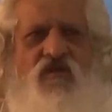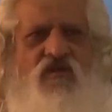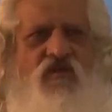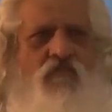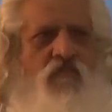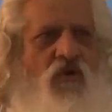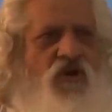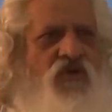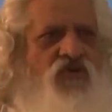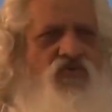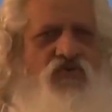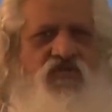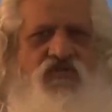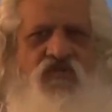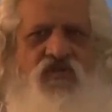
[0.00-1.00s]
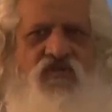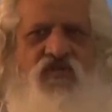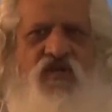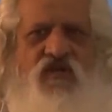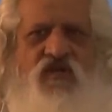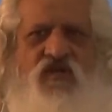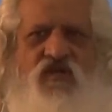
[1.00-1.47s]
uh, body twisting
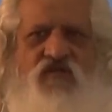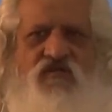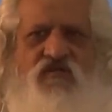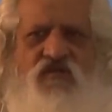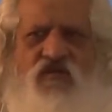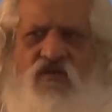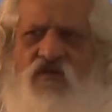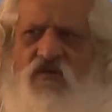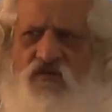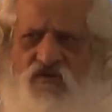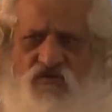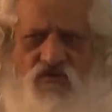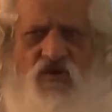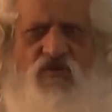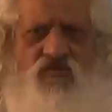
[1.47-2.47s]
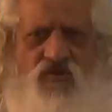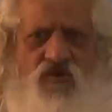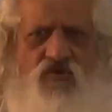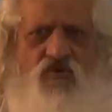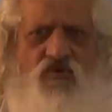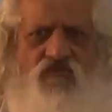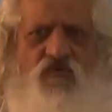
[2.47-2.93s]
techniques. No doubt they're
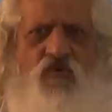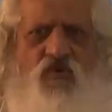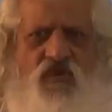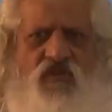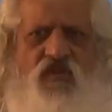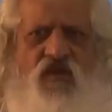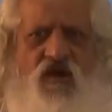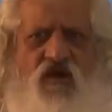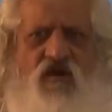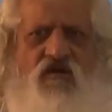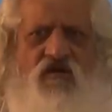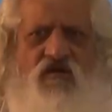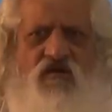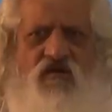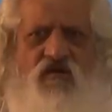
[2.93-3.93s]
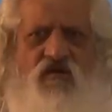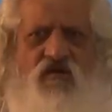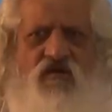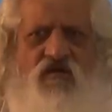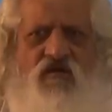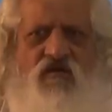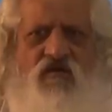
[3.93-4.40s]
good for what they are,
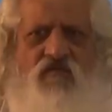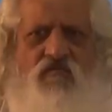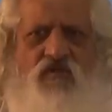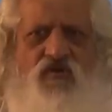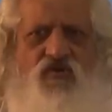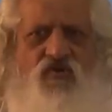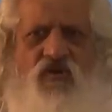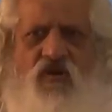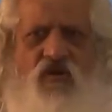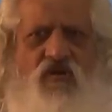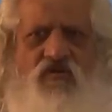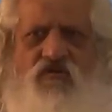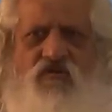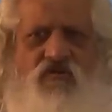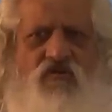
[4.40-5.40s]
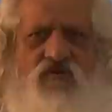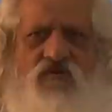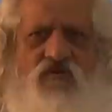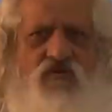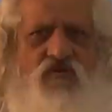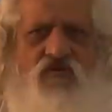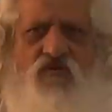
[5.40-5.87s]
but you cannot
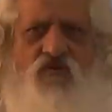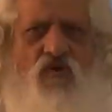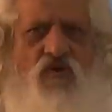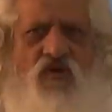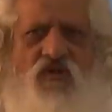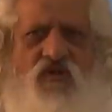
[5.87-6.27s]
call